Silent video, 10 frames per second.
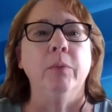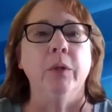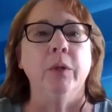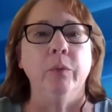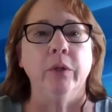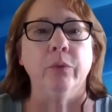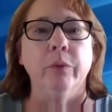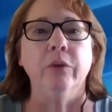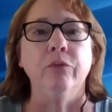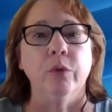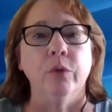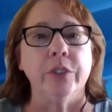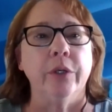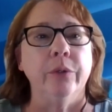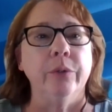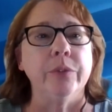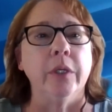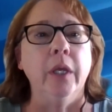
but we want to reinforce those.